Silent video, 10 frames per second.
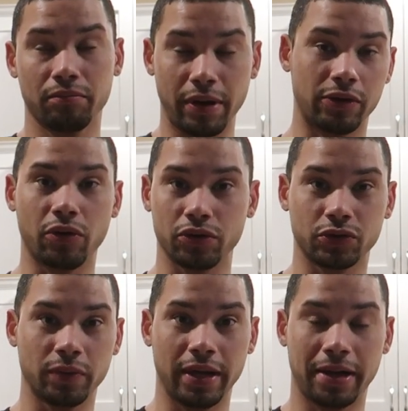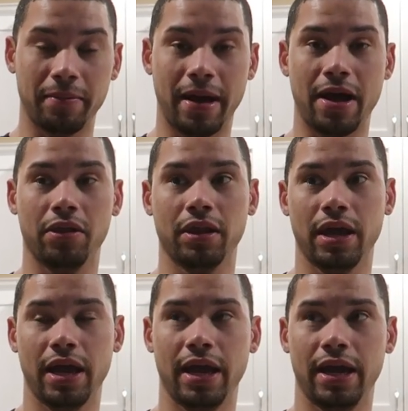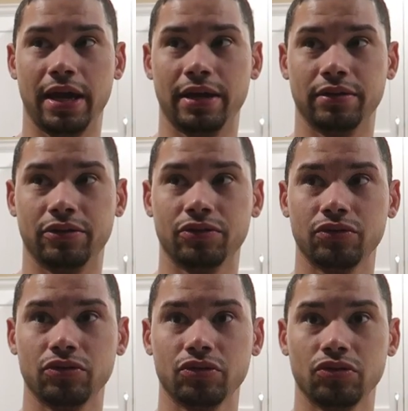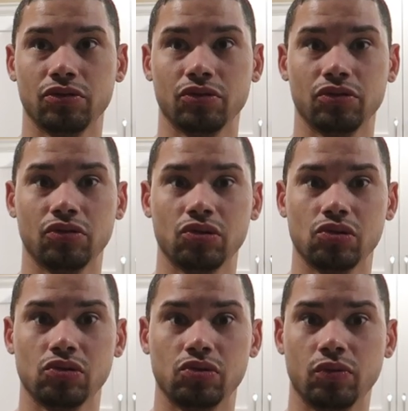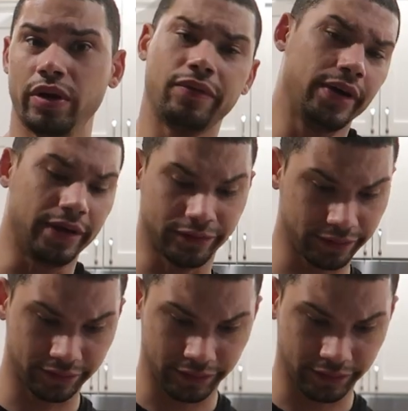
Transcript: brake orders when they come out, and whatever else.